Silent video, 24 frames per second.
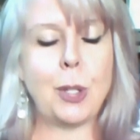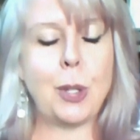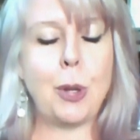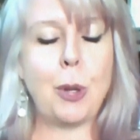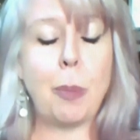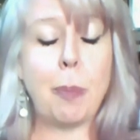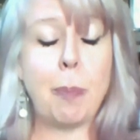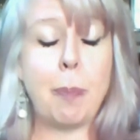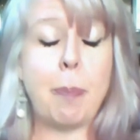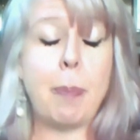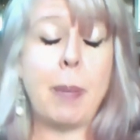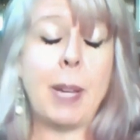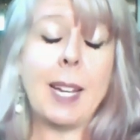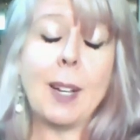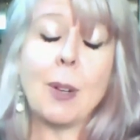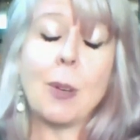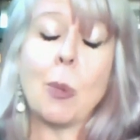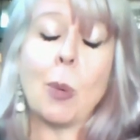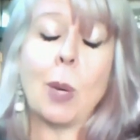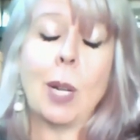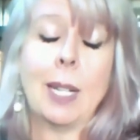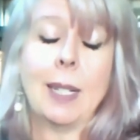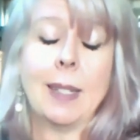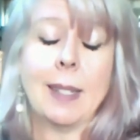the two
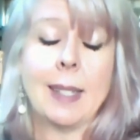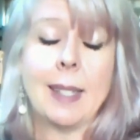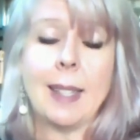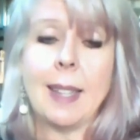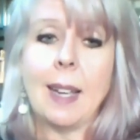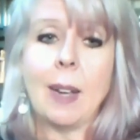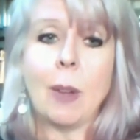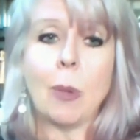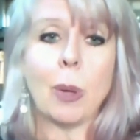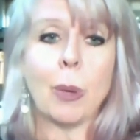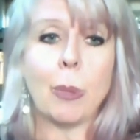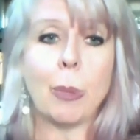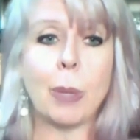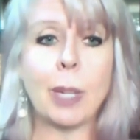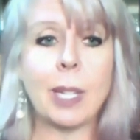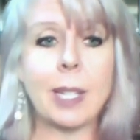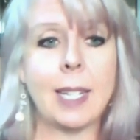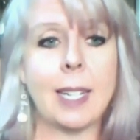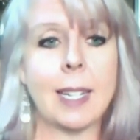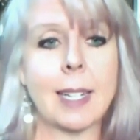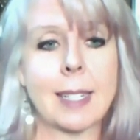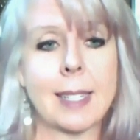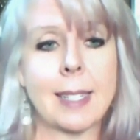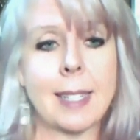big ones that we're
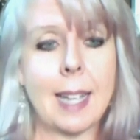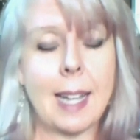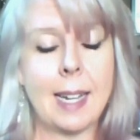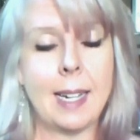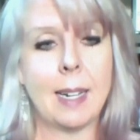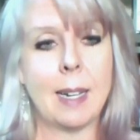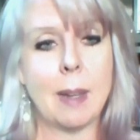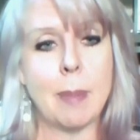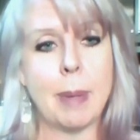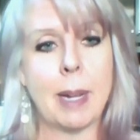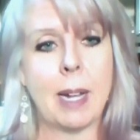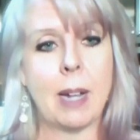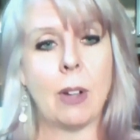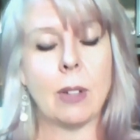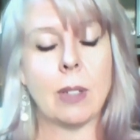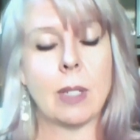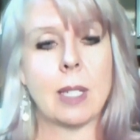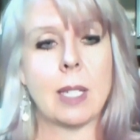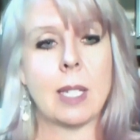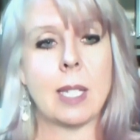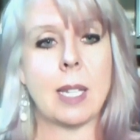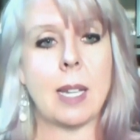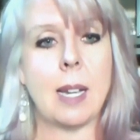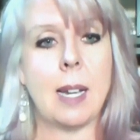really excited
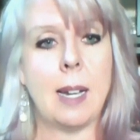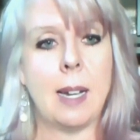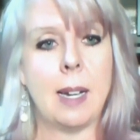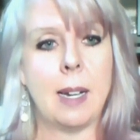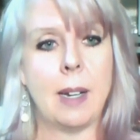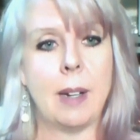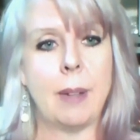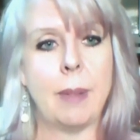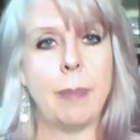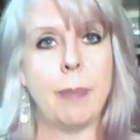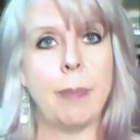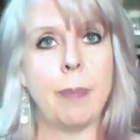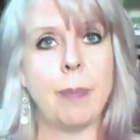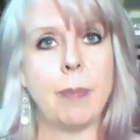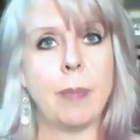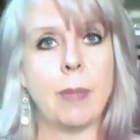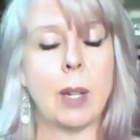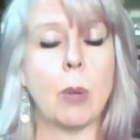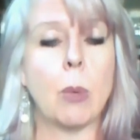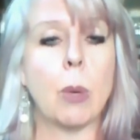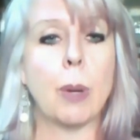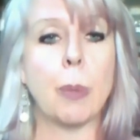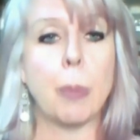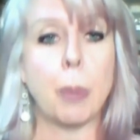about
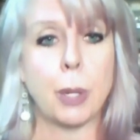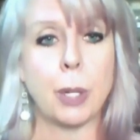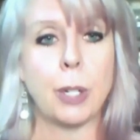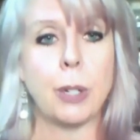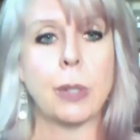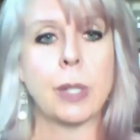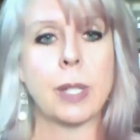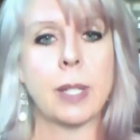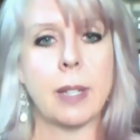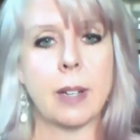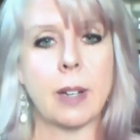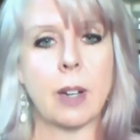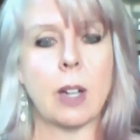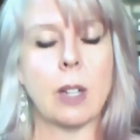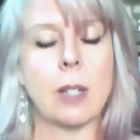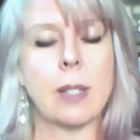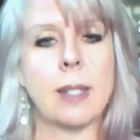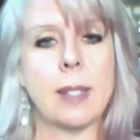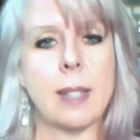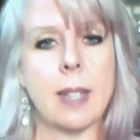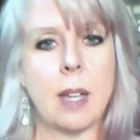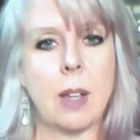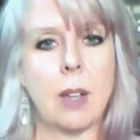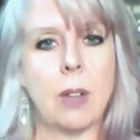um, that we're producing
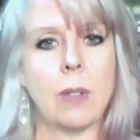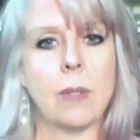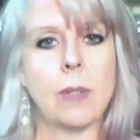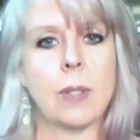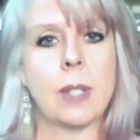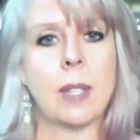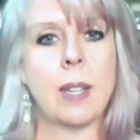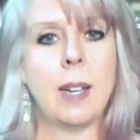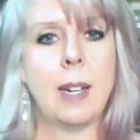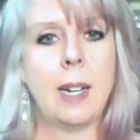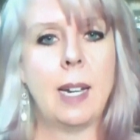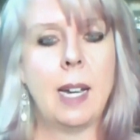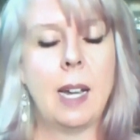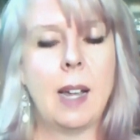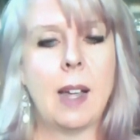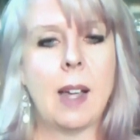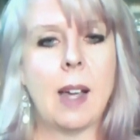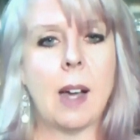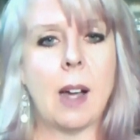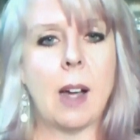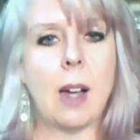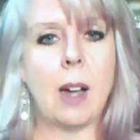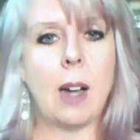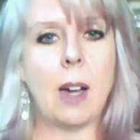ourselves
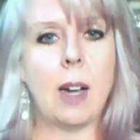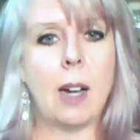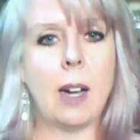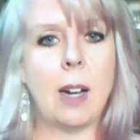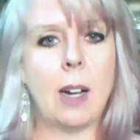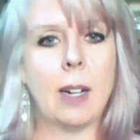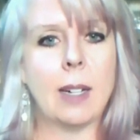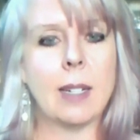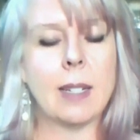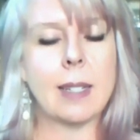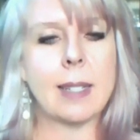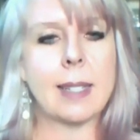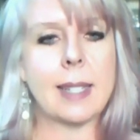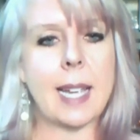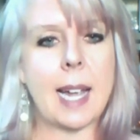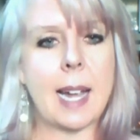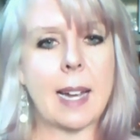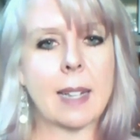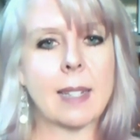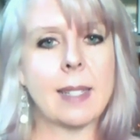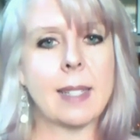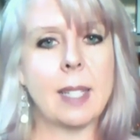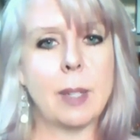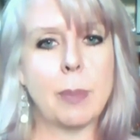are
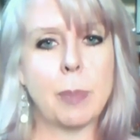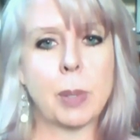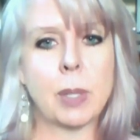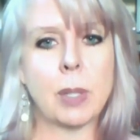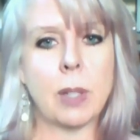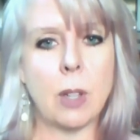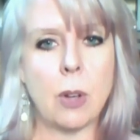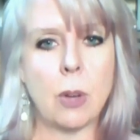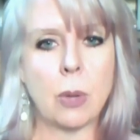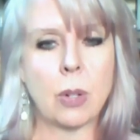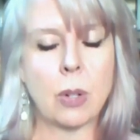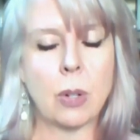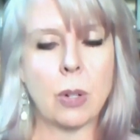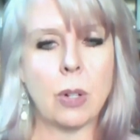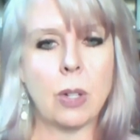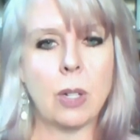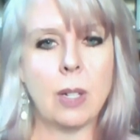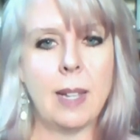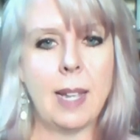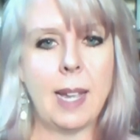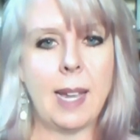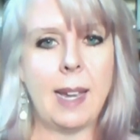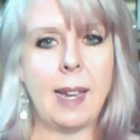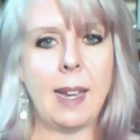Sac Sips
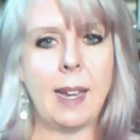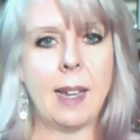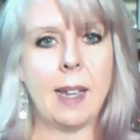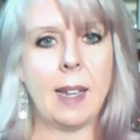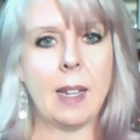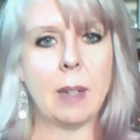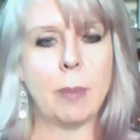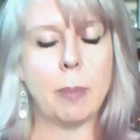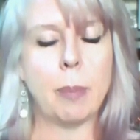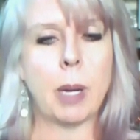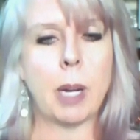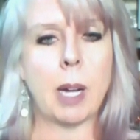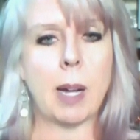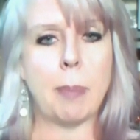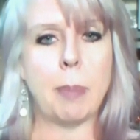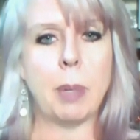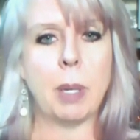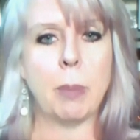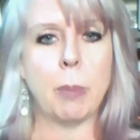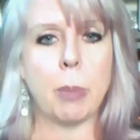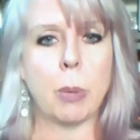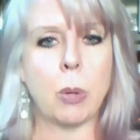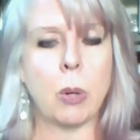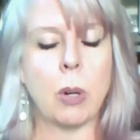Local and
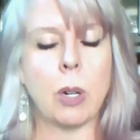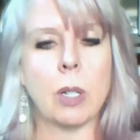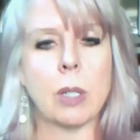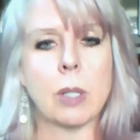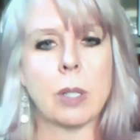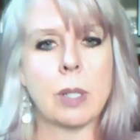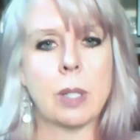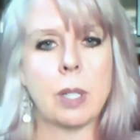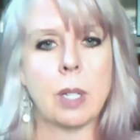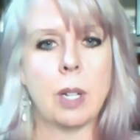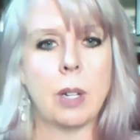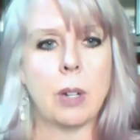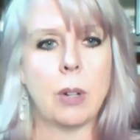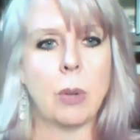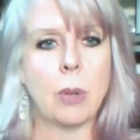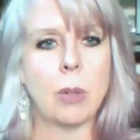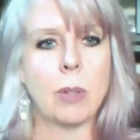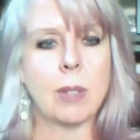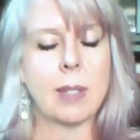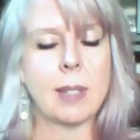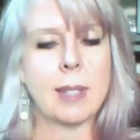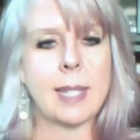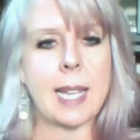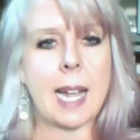Pop and Pour.
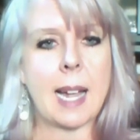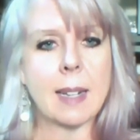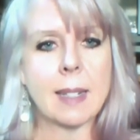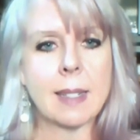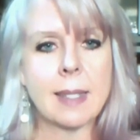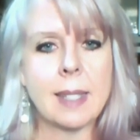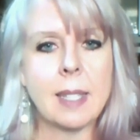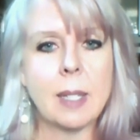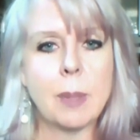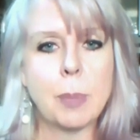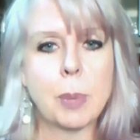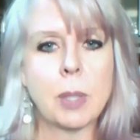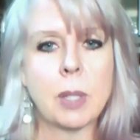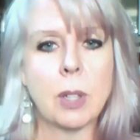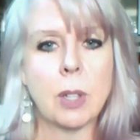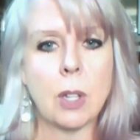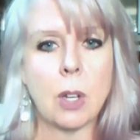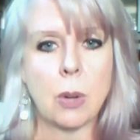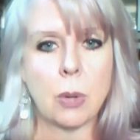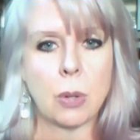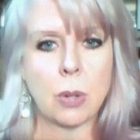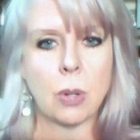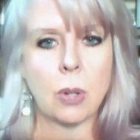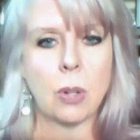So Sac Sips
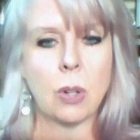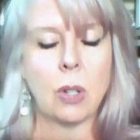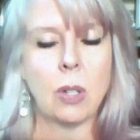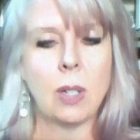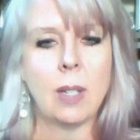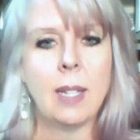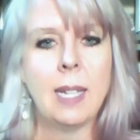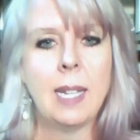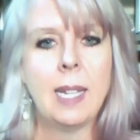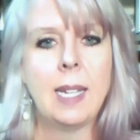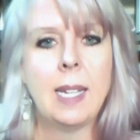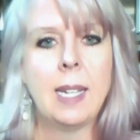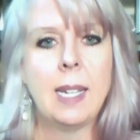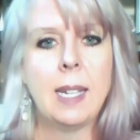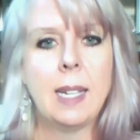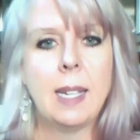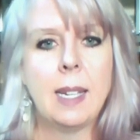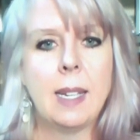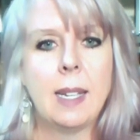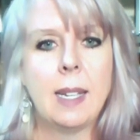Local